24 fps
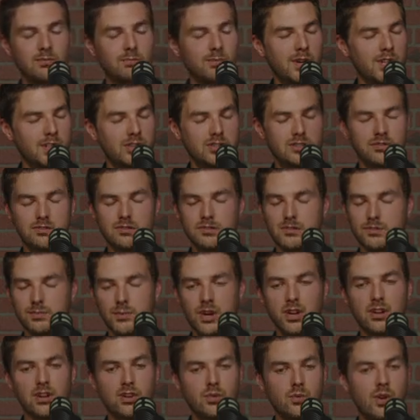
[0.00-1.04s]
much
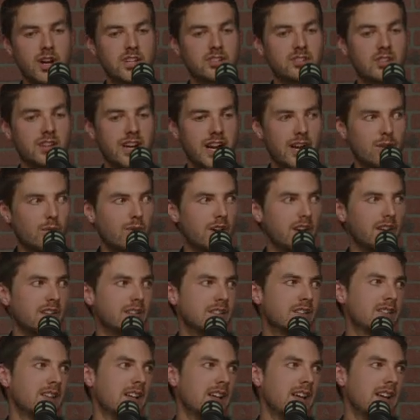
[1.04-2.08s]
smarter and wiser than I
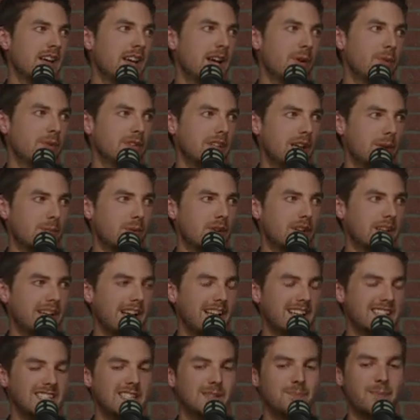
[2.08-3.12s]
was and was able to
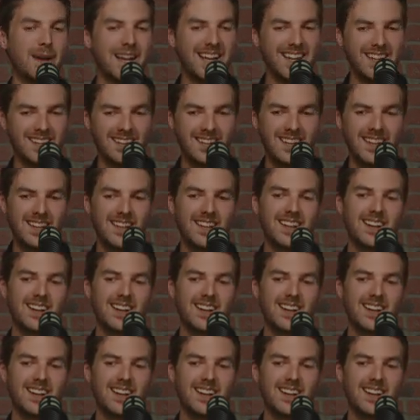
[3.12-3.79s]
kind of spin it